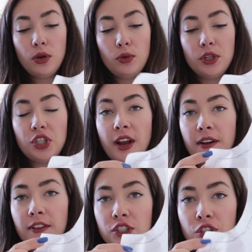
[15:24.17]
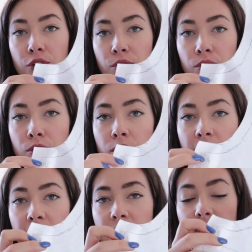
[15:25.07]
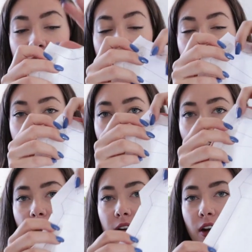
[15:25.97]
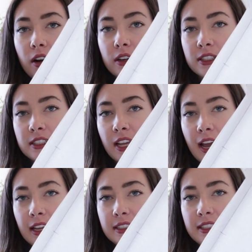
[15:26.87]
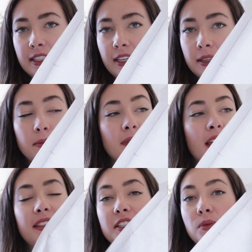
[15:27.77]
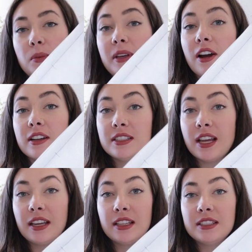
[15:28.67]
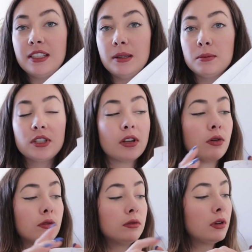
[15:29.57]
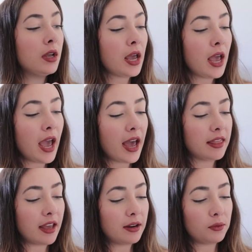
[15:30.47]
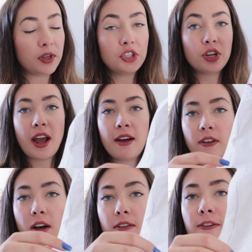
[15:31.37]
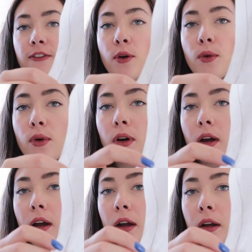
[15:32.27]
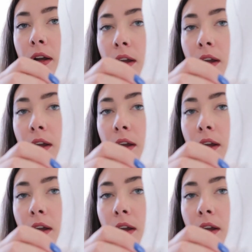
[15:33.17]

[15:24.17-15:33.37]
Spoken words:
We should have a 2 indicated on our side seam that this will be our second seam sewn. And then we should have a 4